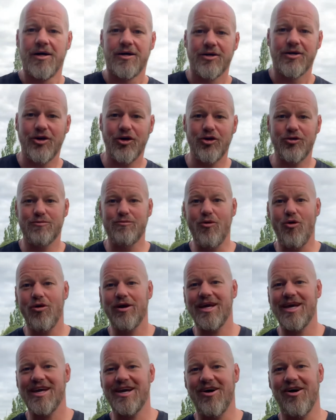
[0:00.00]
Good
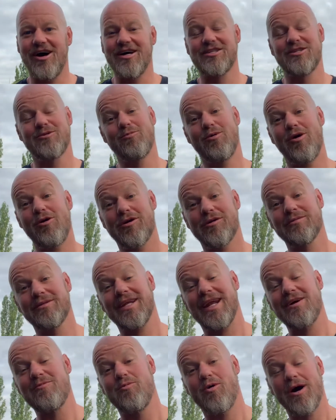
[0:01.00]
morning, guys, and welcome
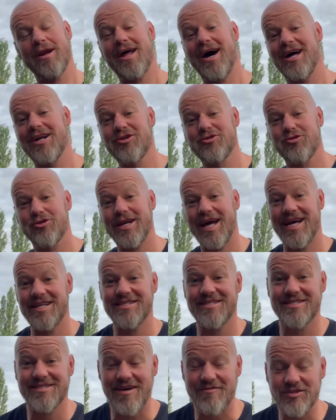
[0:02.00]
to day
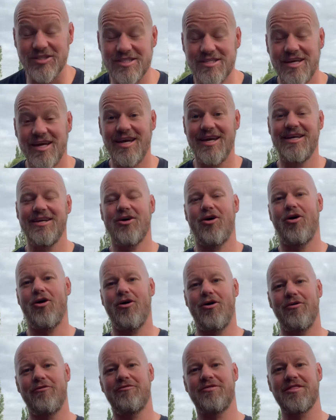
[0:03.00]
117
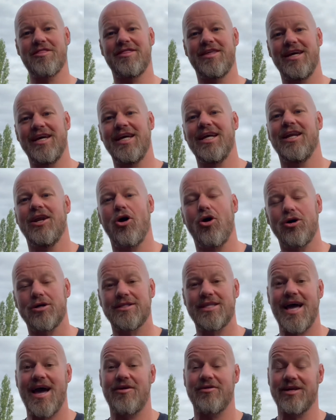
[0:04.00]
of the
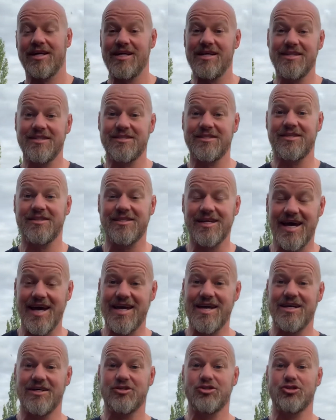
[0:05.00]
lockdown. And it is
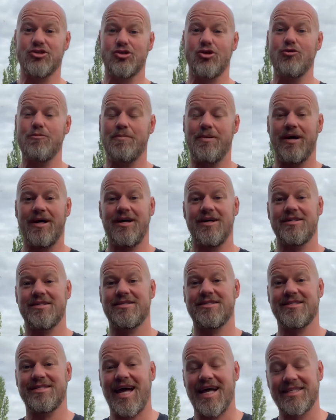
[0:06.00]
today Super
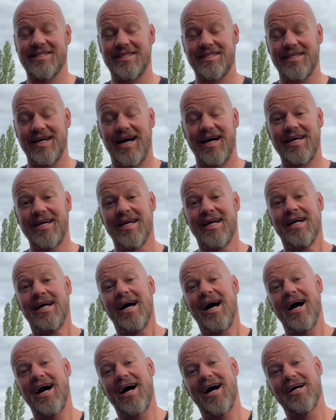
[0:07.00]
Saturday.
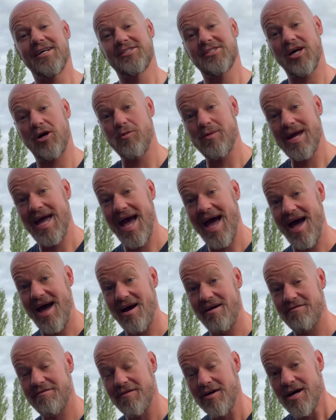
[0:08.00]
So we
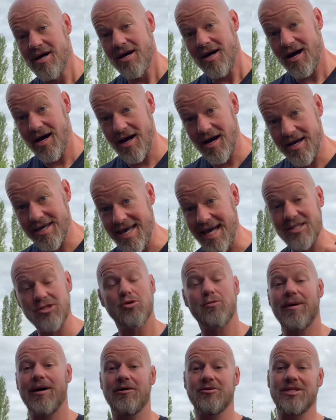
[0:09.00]
have
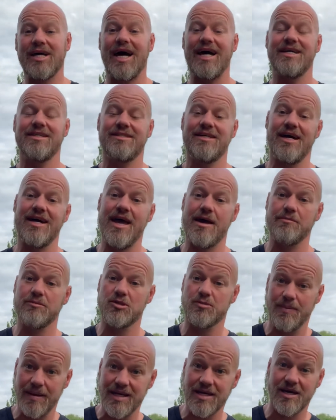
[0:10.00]
kettlebells at 8 a.m,
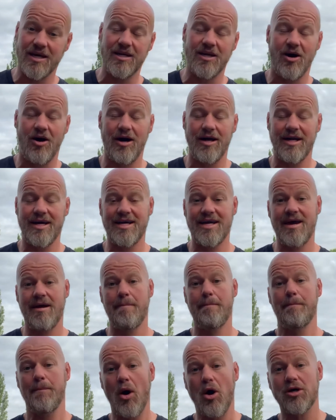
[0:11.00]
spinning at 9
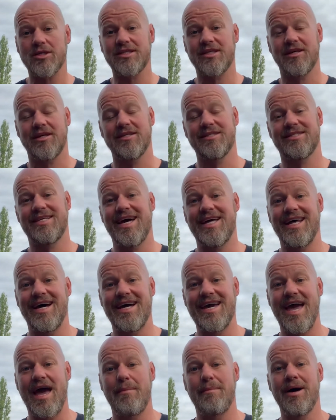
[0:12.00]
a.m, boxing at 10
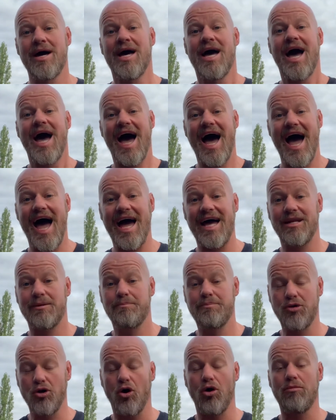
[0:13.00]
a.m, and
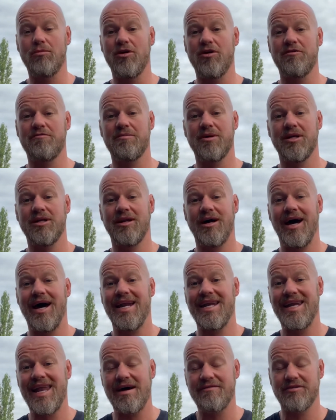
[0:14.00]
pure movement
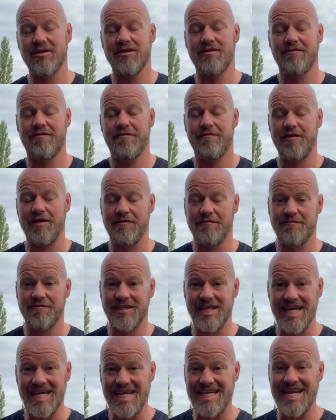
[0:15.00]
at
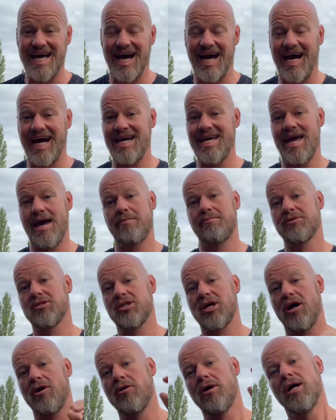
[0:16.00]
11:15 a.m.
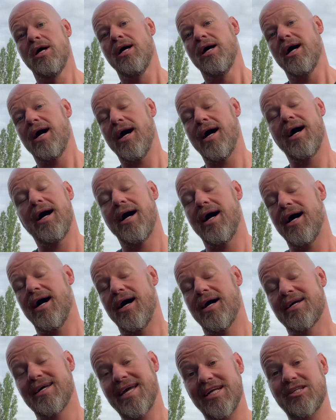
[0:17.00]
So
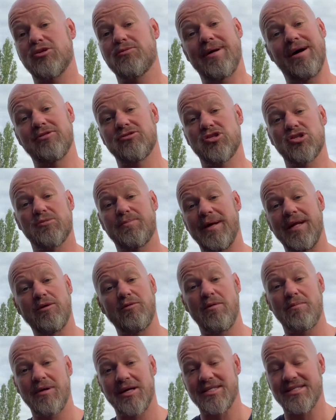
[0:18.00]
kettlebells and spinning
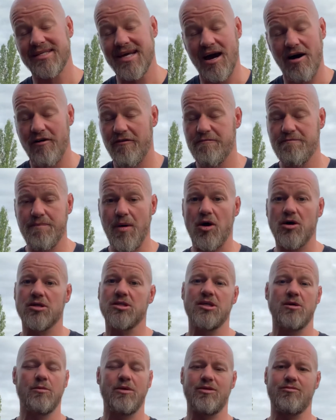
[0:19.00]
with myself,
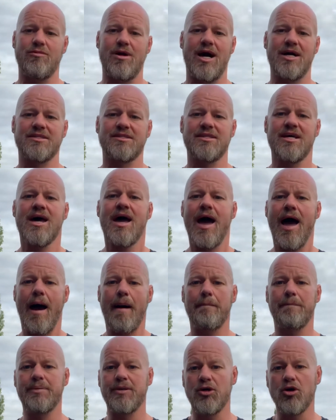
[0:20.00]
boxing with Russ,
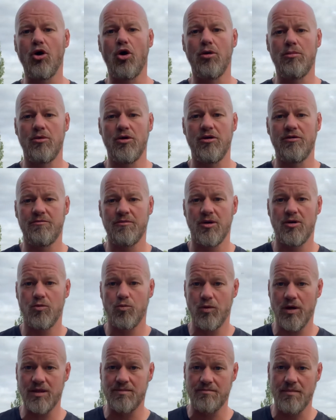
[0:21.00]
and pure
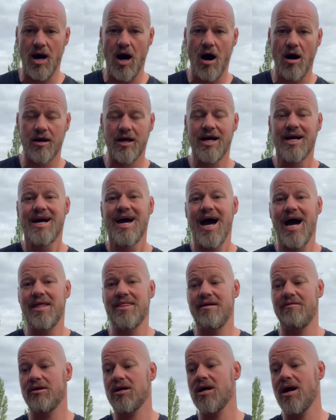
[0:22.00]
movement with Mark.
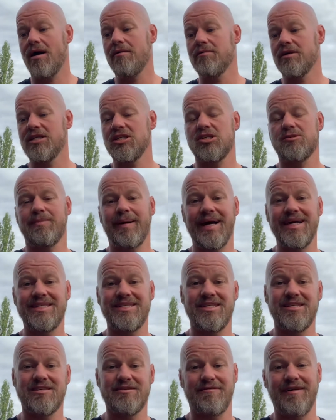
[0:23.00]
And there are currently
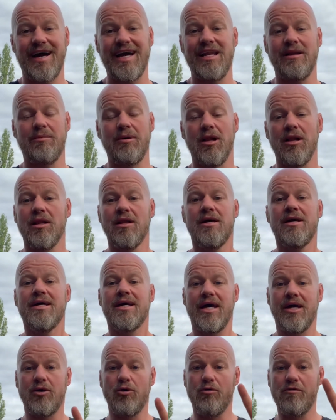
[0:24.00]
spaces available
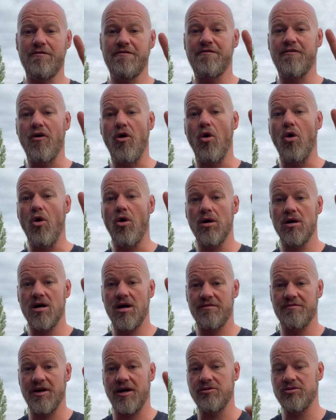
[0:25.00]
in all four
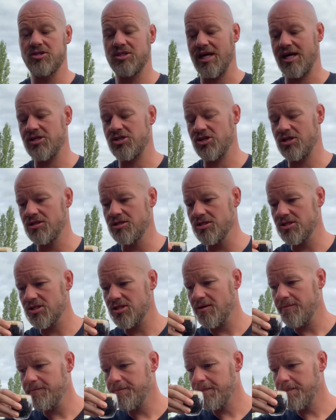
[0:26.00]
of those sessions.